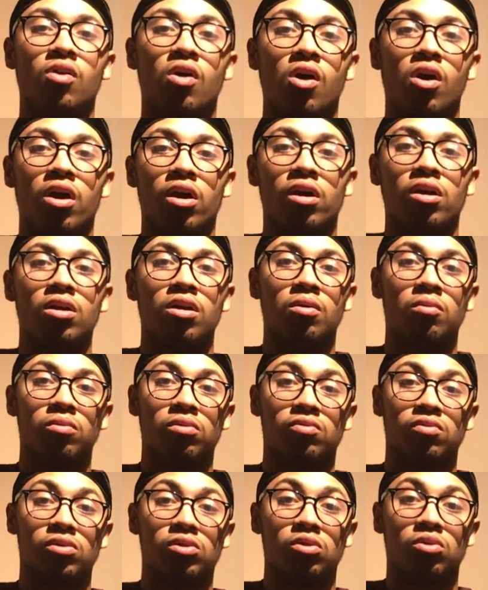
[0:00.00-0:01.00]
far
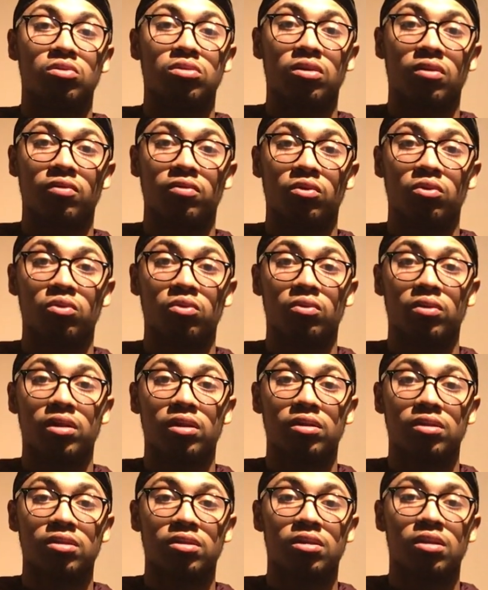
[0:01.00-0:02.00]
with reducing food
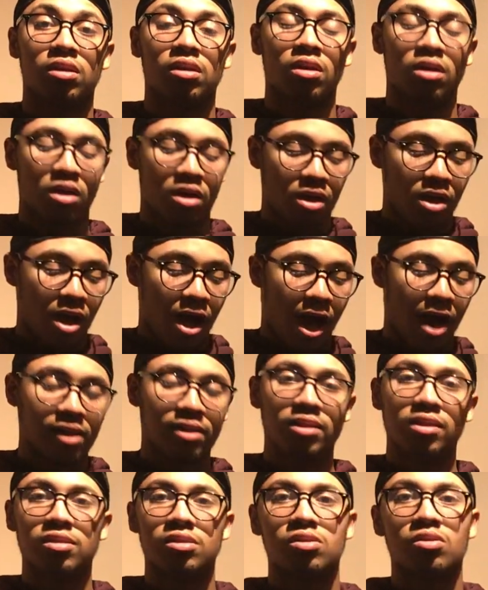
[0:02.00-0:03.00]
waste. I
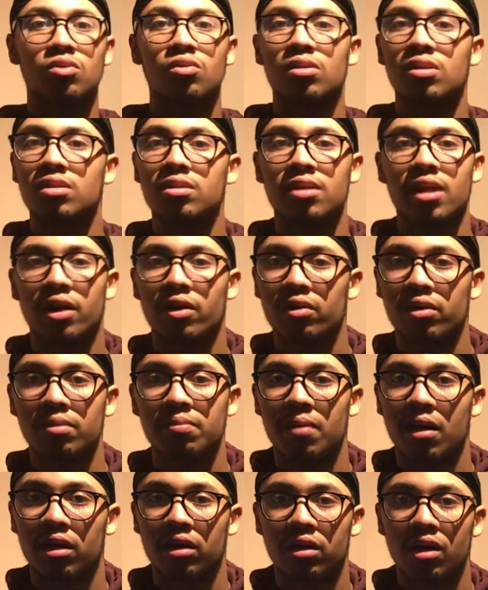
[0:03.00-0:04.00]
see students at
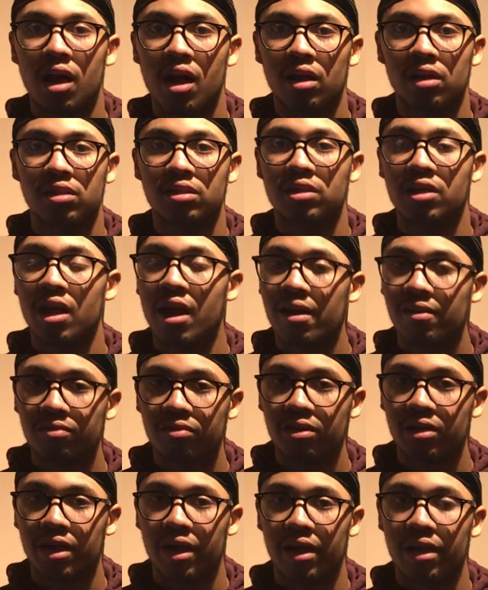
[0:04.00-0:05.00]
Green Mountain College
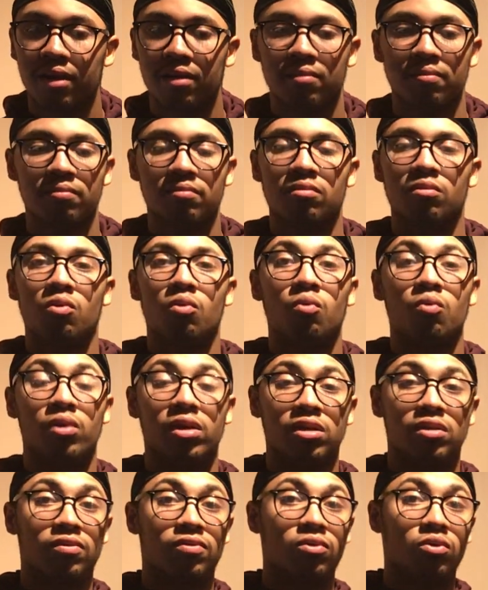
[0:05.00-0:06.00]
every day
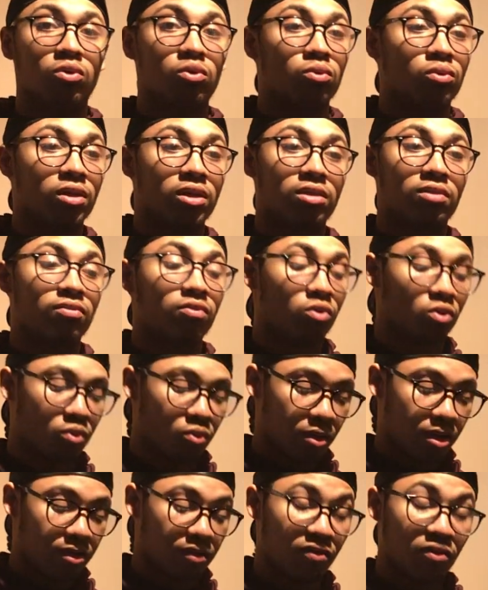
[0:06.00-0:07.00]
waste food, waste
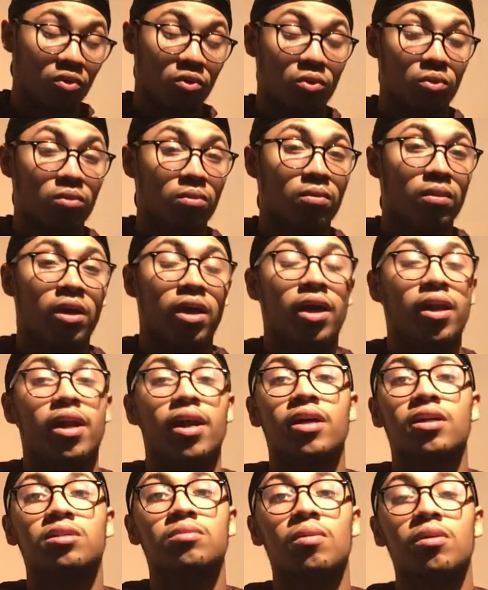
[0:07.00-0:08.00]
food, waste food. And
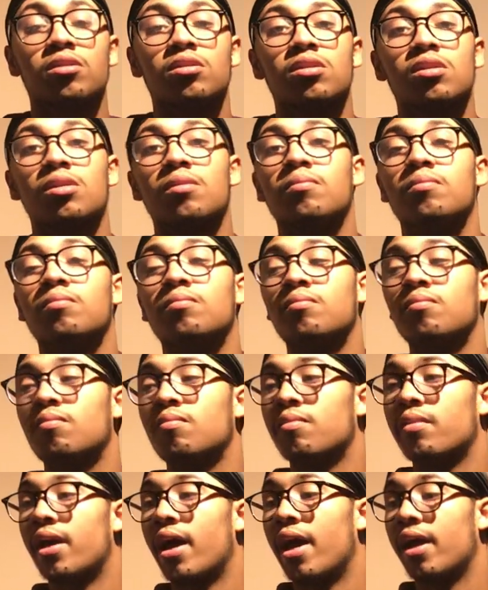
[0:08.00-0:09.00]
I express to them
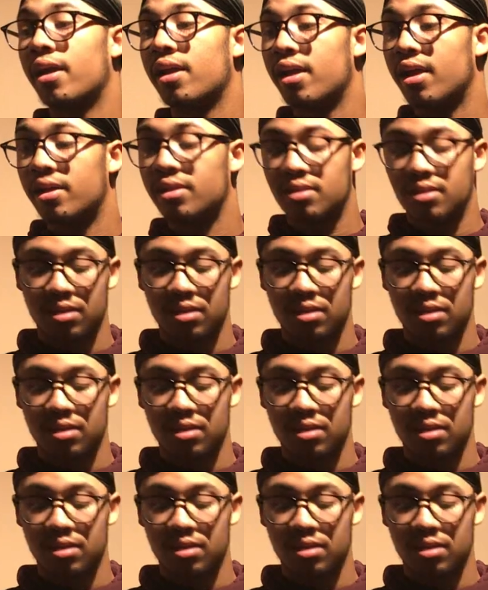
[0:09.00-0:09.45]
that